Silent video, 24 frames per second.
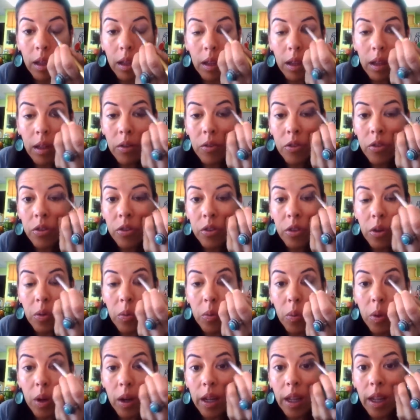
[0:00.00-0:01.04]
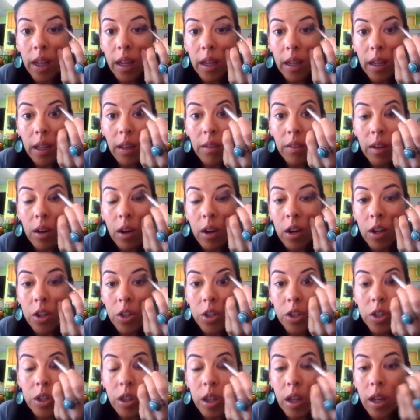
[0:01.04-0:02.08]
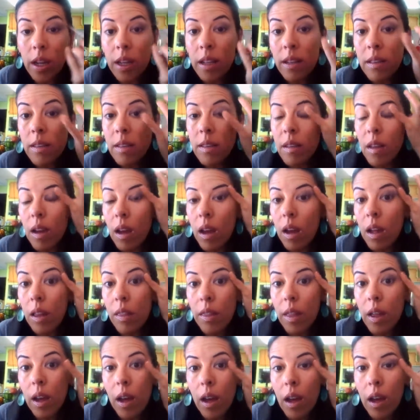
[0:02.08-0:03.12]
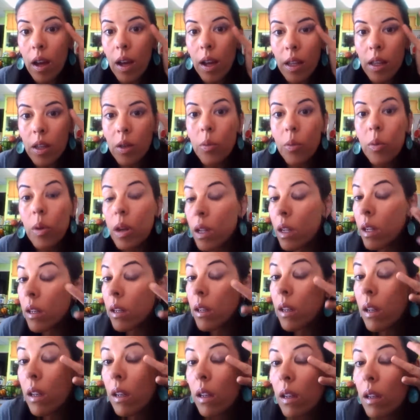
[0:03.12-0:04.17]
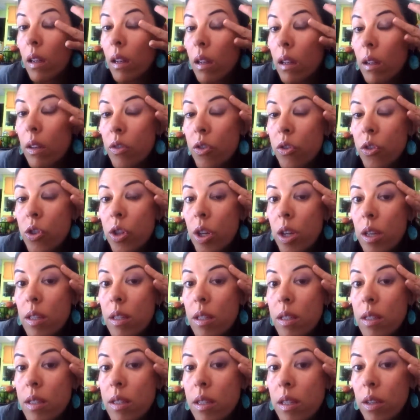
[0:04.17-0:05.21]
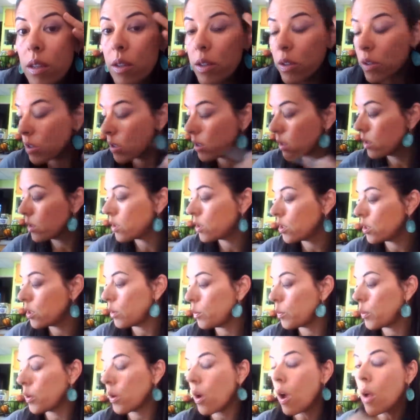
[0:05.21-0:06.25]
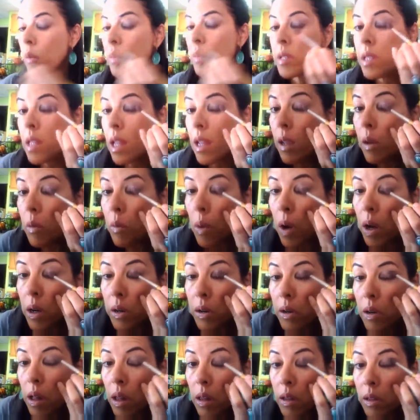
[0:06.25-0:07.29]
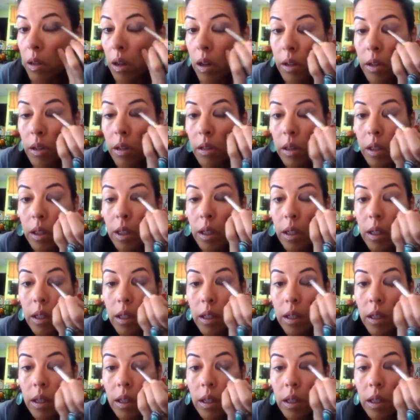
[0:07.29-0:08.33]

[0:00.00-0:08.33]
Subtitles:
You just don't want any harsh lines on the eye. You want it just super, almost like a watercolor on your lid.